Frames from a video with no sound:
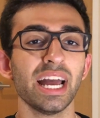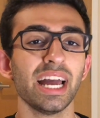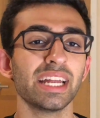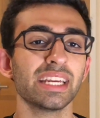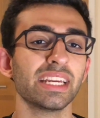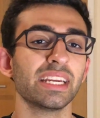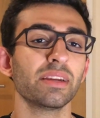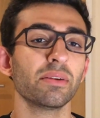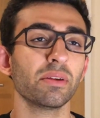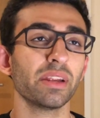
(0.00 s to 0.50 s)

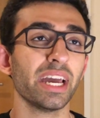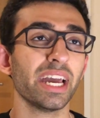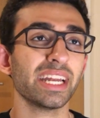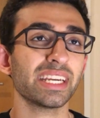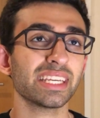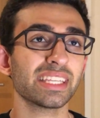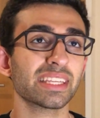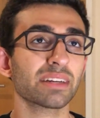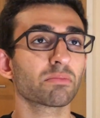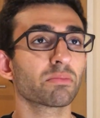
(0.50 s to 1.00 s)
And
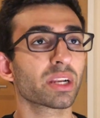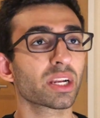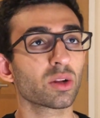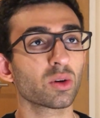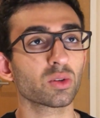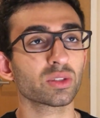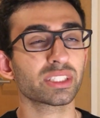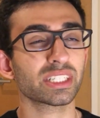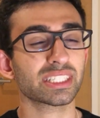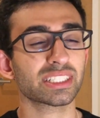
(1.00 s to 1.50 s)
anything
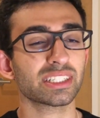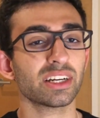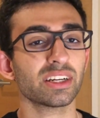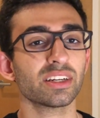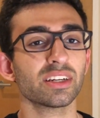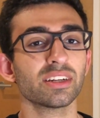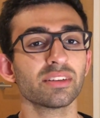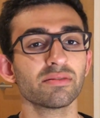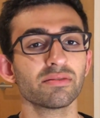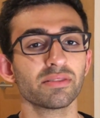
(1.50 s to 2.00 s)
below
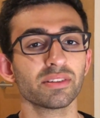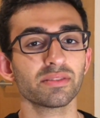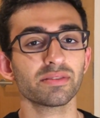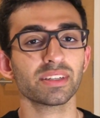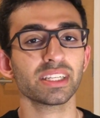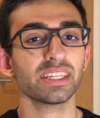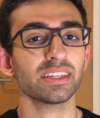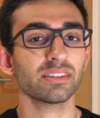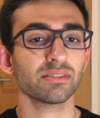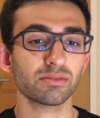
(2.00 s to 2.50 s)

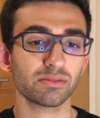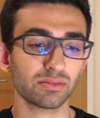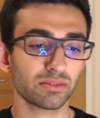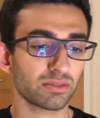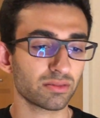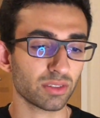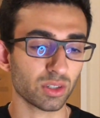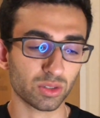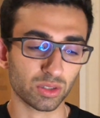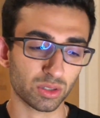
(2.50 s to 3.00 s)
650
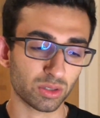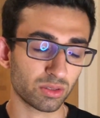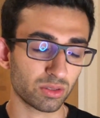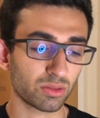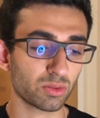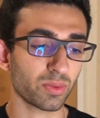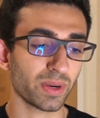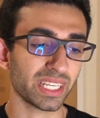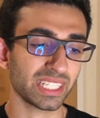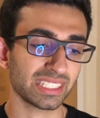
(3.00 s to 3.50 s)
or
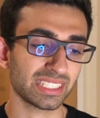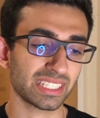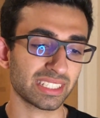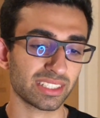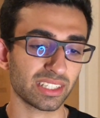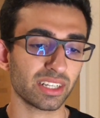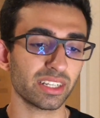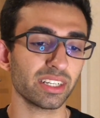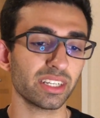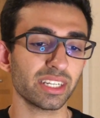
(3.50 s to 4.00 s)

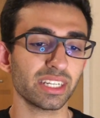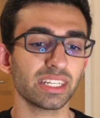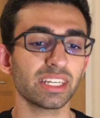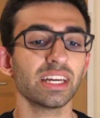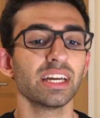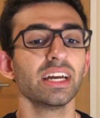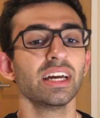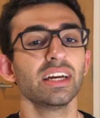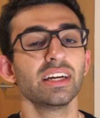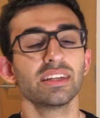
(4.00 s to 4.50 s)
2,600
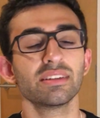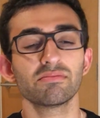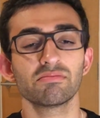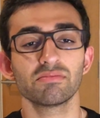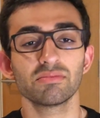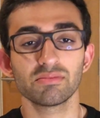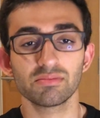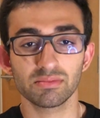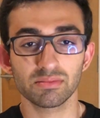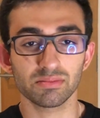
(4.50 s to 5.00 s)

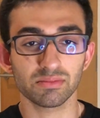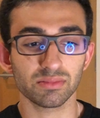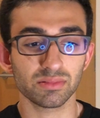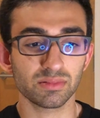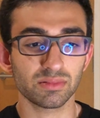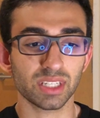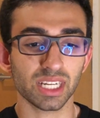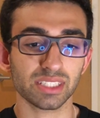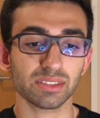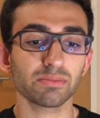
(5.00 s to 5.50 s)

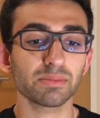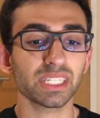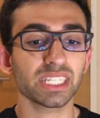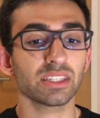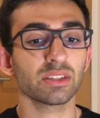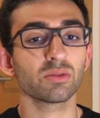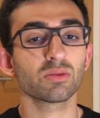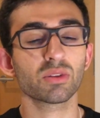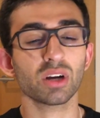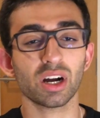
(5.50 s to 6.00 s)
doesn't mean
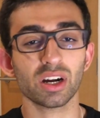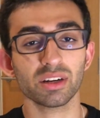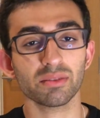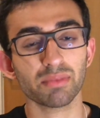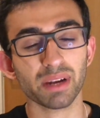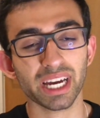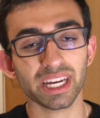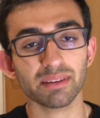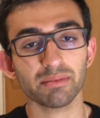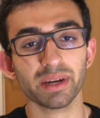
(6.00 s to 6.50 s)
you can't
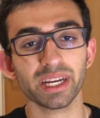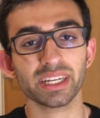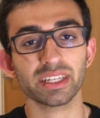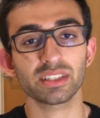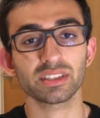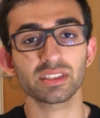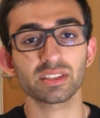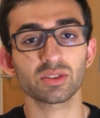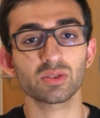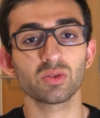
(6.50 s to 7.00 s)
apply to
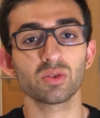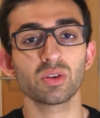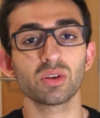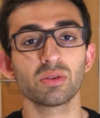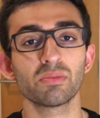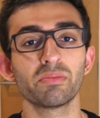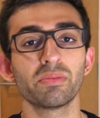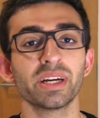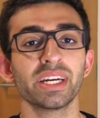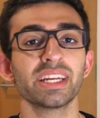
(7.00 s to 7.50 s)
medical school,
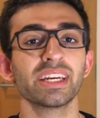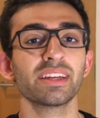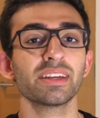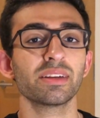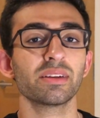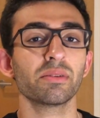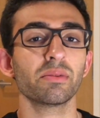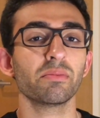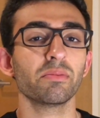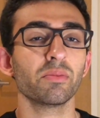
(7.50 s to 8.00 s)
but it
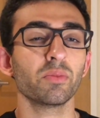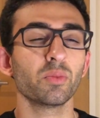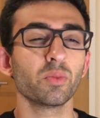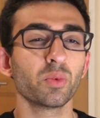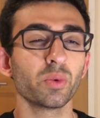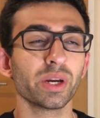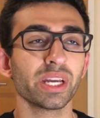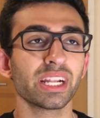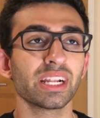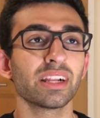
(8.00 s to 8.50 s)

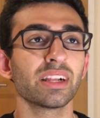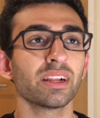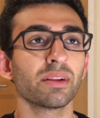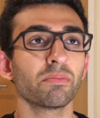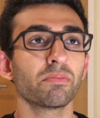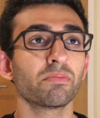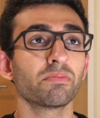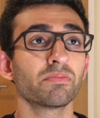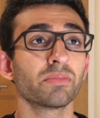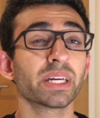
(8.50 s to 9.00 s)

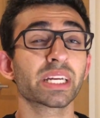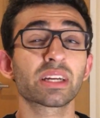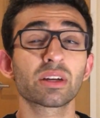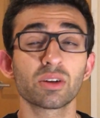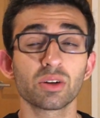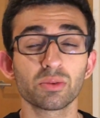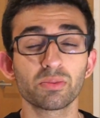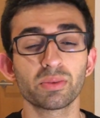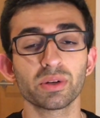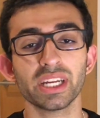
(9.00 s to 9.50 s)

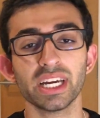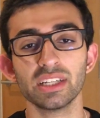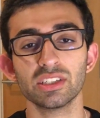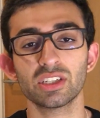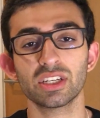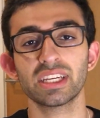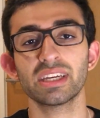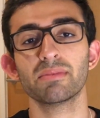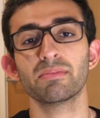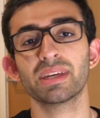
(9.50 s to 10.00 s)
could
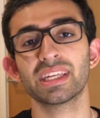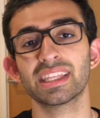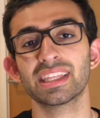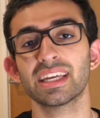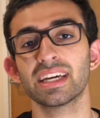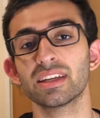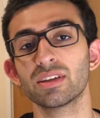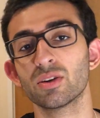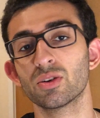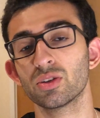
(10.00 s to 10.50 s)
potentially mean
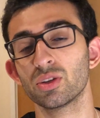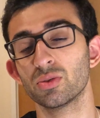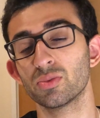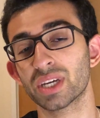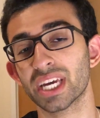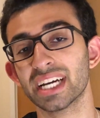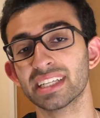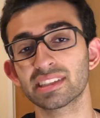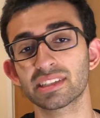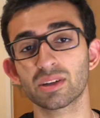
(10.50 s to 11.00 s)
that your
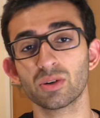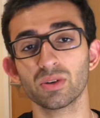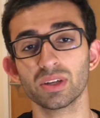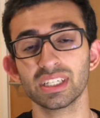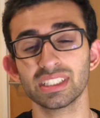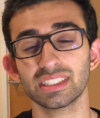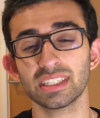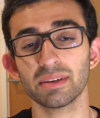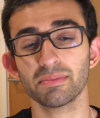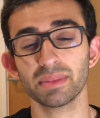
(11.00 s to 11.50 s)
UCAT score
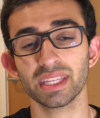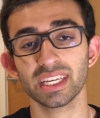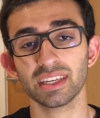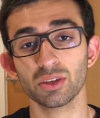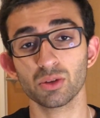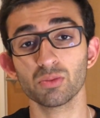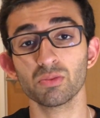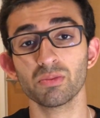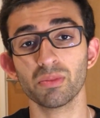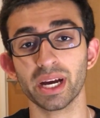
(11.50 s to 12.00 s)
is something
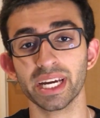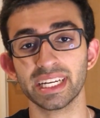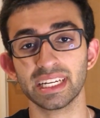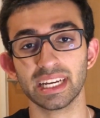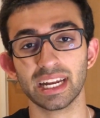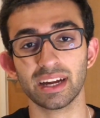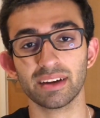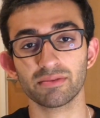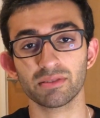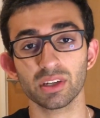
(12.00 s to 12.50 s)
you might
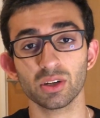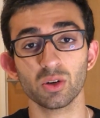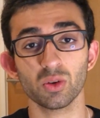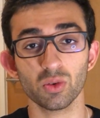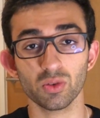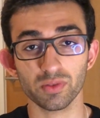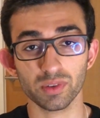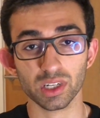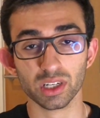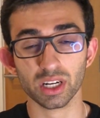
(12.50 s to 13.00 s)
have to
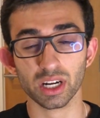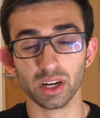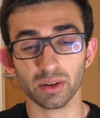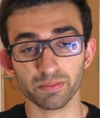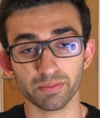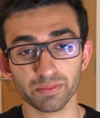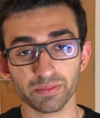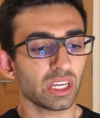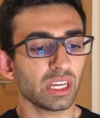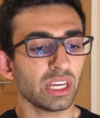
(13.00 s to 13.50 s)
overcome.